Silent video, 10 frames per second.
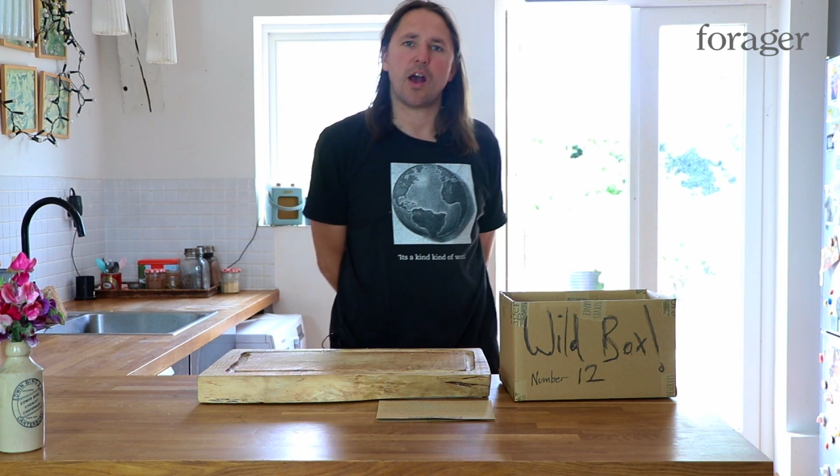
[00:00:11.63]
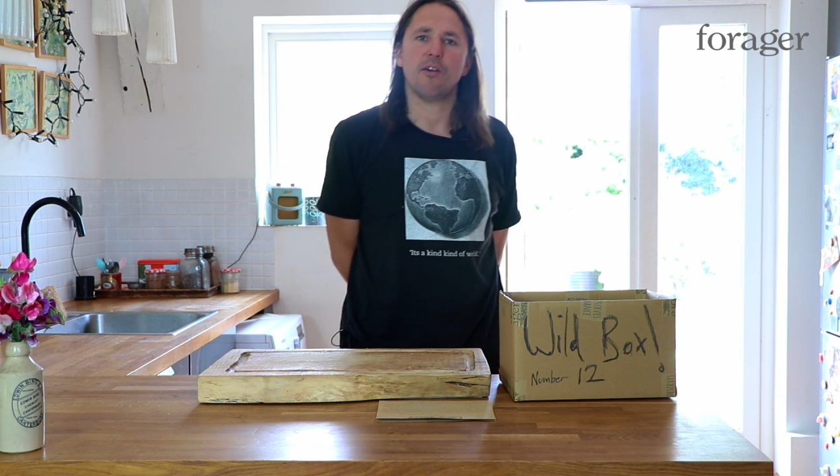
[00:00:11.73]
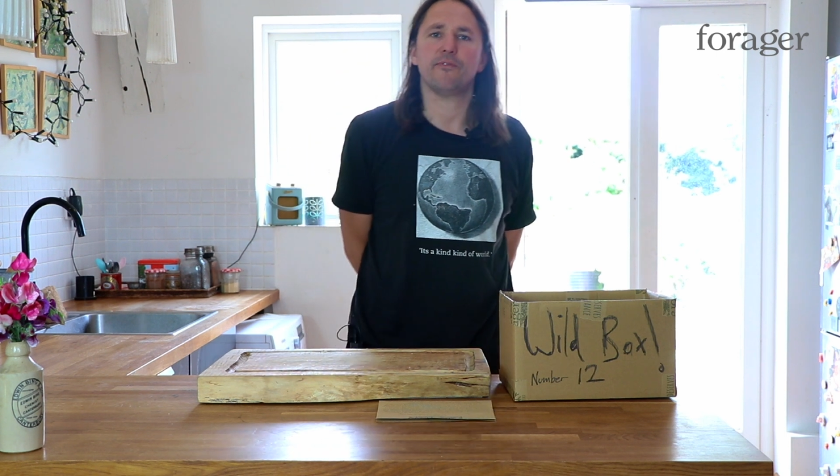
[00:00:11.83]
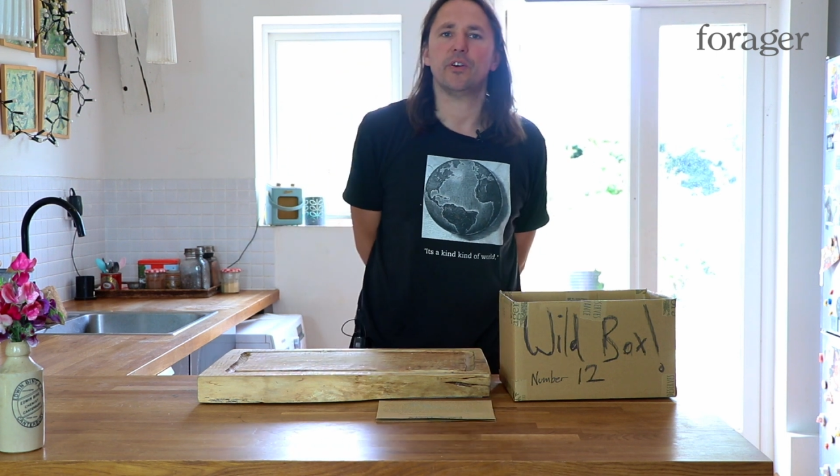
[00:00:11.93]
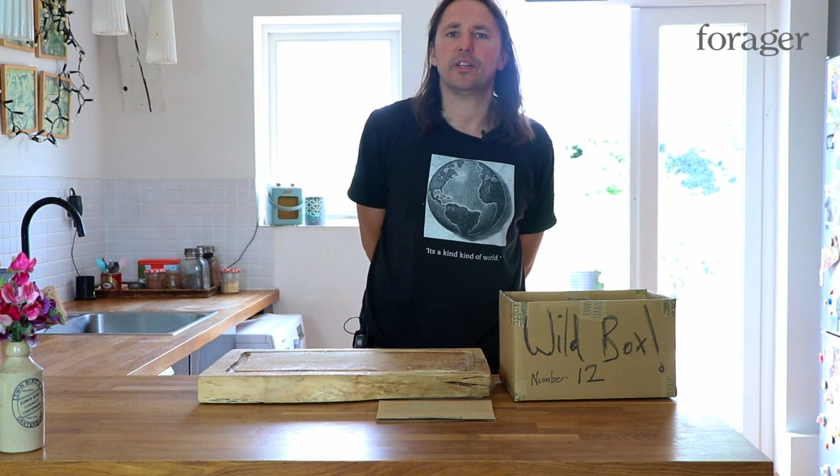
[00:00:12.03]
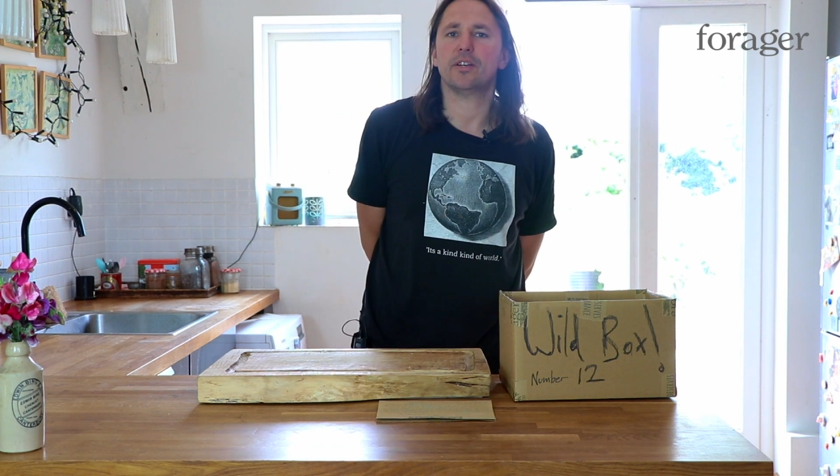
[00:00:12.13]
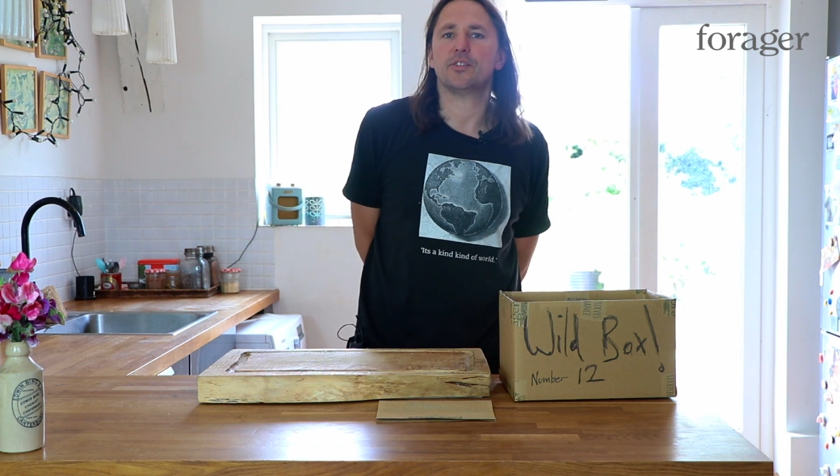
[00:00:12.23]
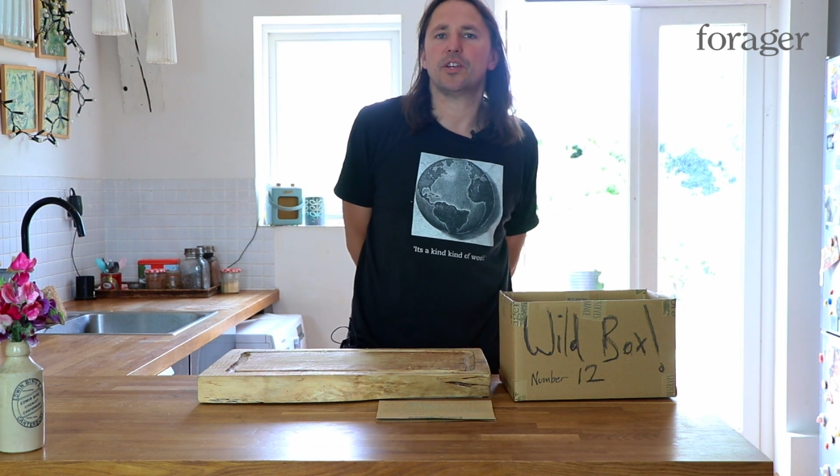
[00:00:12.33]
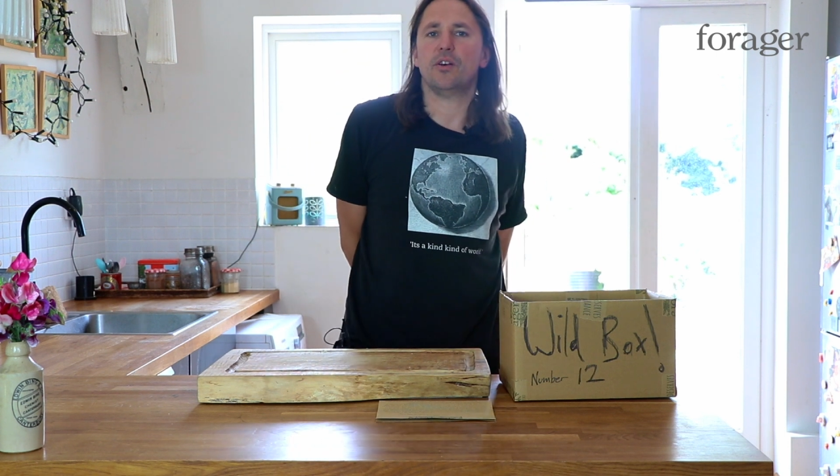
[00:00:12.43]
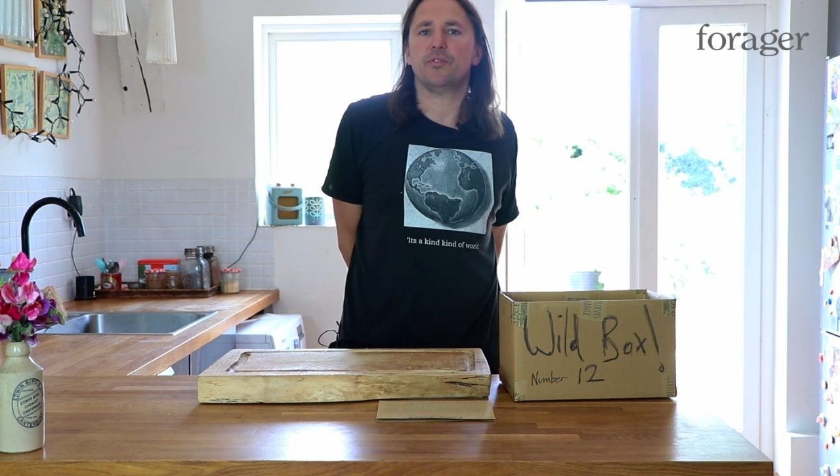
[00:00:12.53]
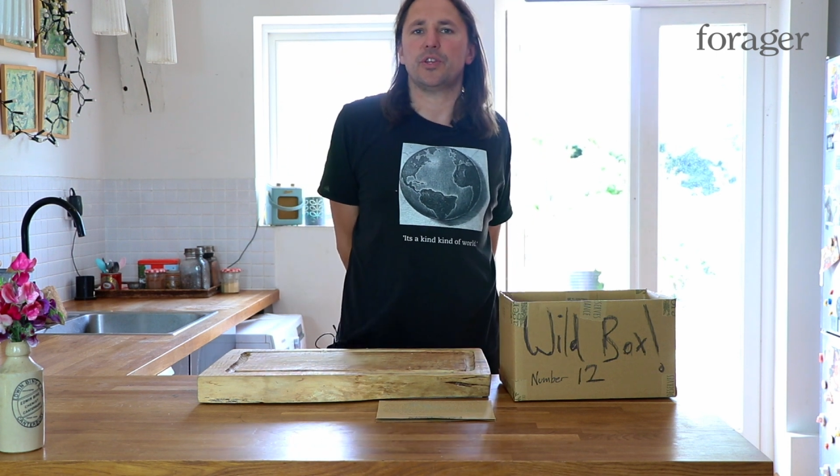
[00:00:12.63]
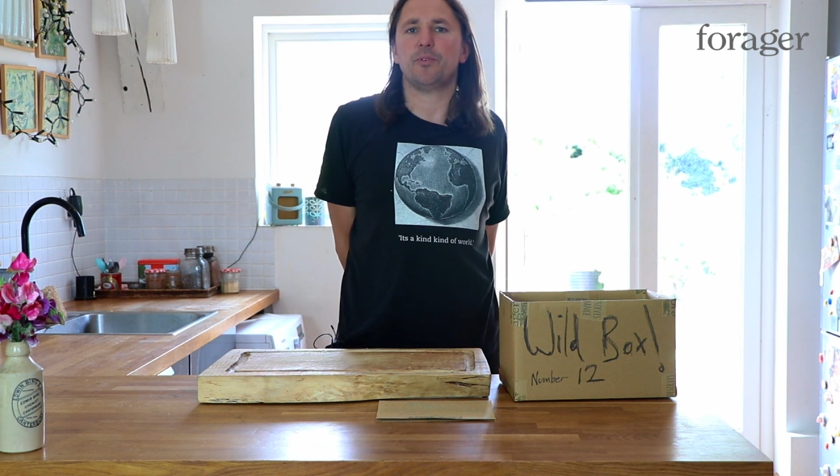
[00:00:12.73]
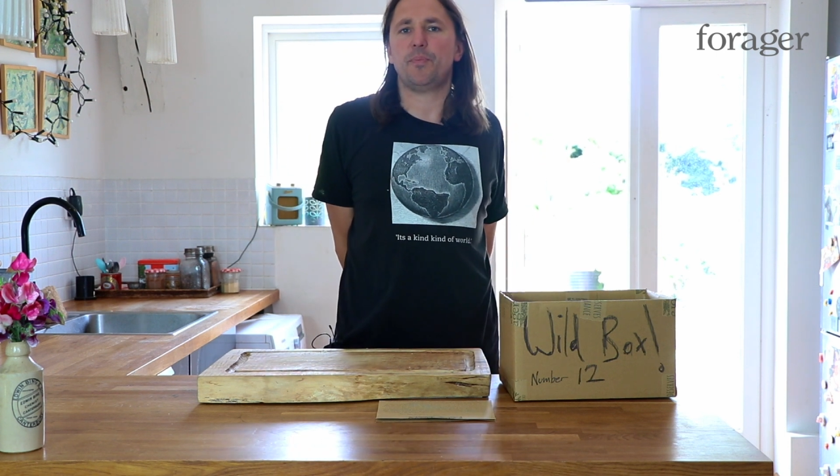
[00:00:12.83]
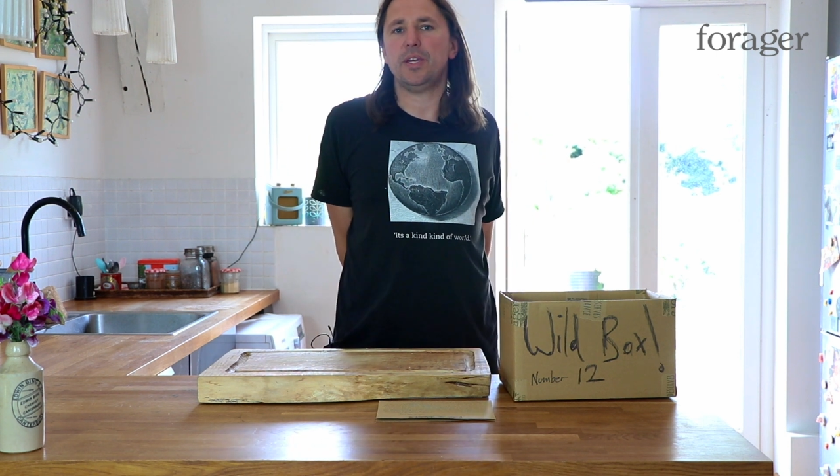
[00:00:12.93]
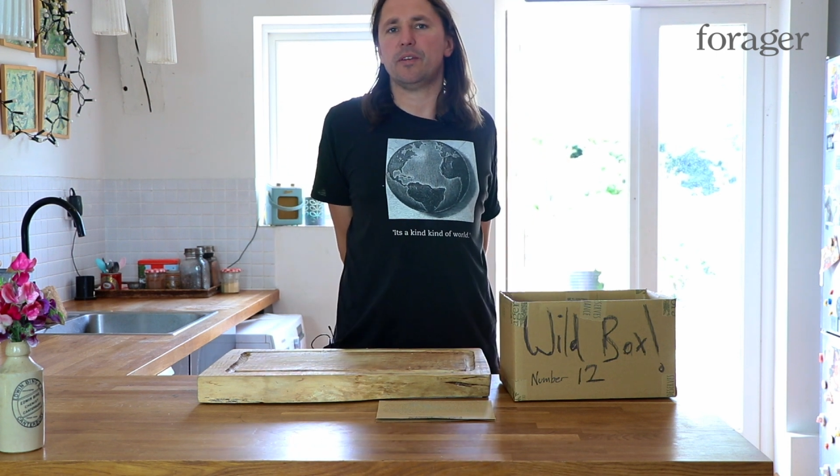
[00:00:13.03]
are finding ourselves at
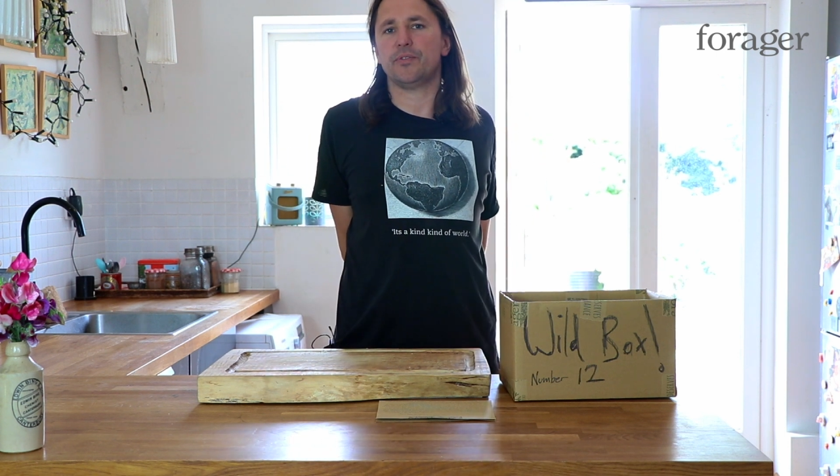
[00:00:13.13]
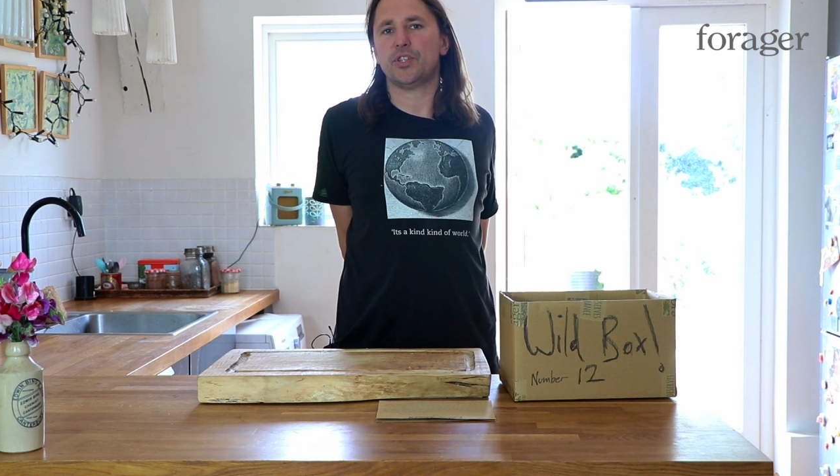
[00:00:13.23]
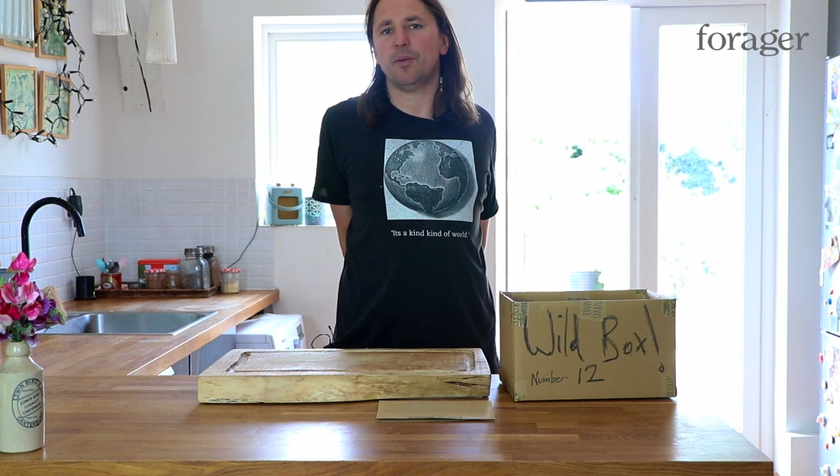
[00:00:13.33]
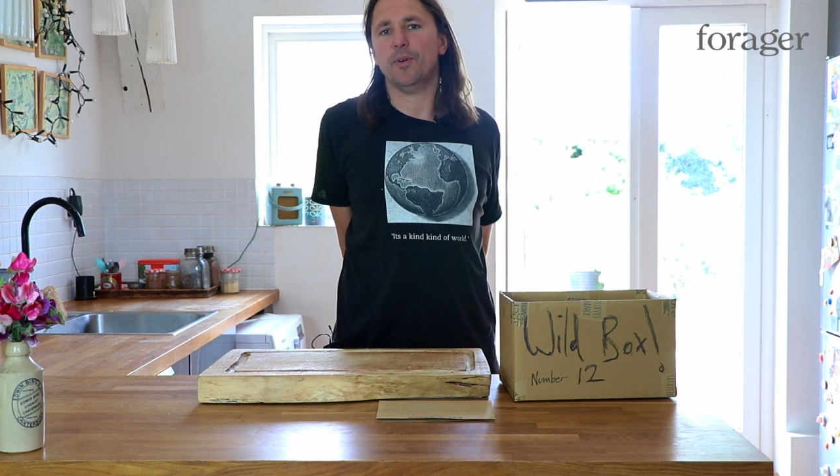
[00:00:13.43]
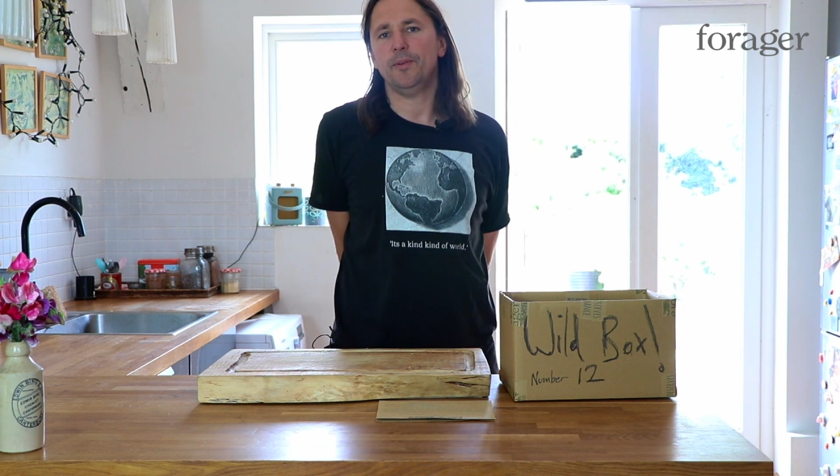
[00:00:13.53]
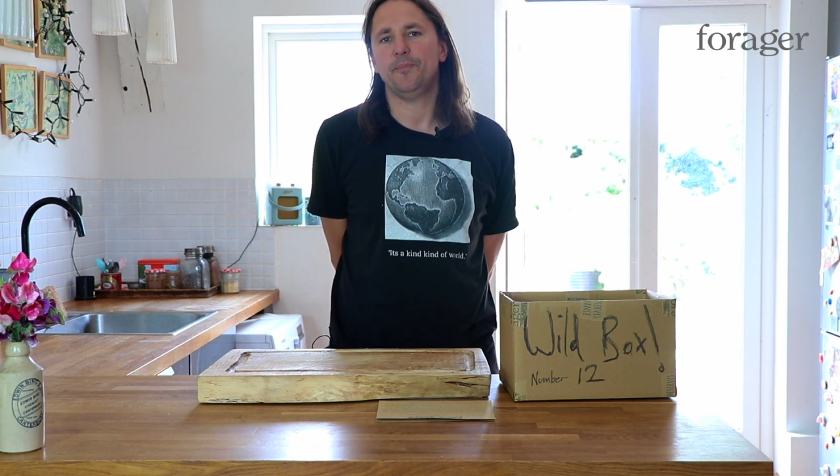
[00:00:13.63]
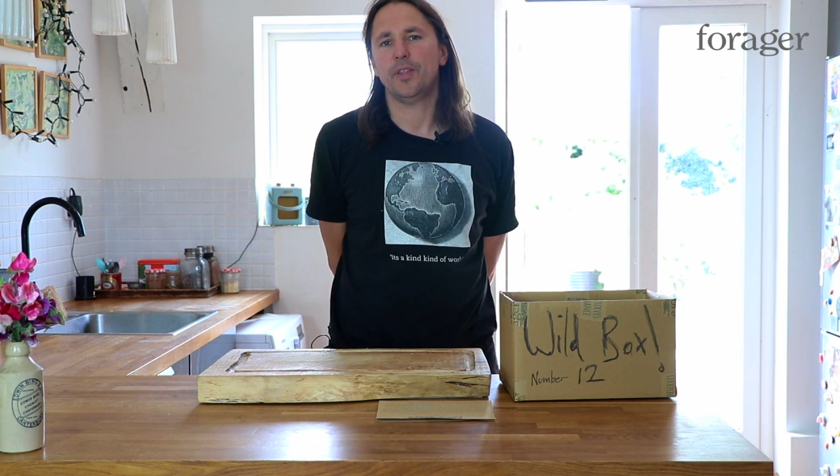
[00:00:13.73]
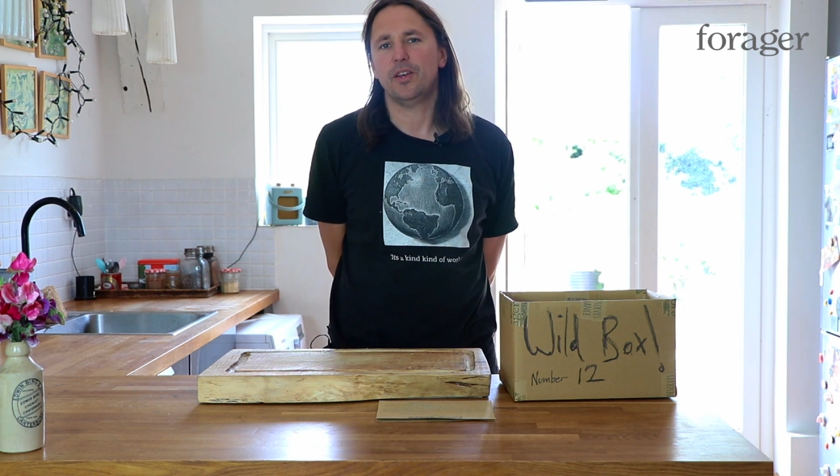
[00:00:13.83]
the peak of summer.